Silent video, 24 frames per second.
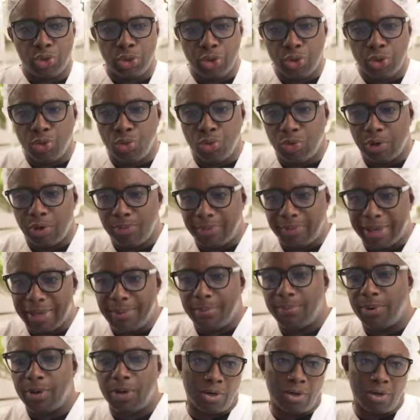Do you
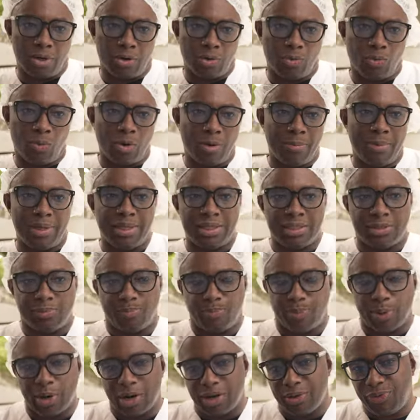remember your woman's
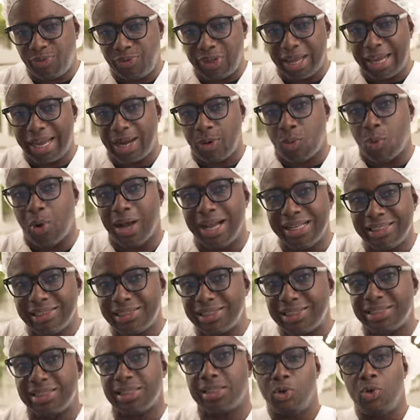birthday
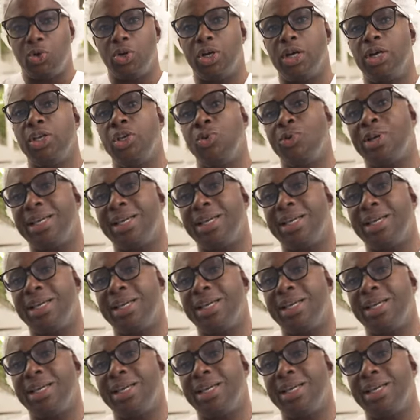once or are you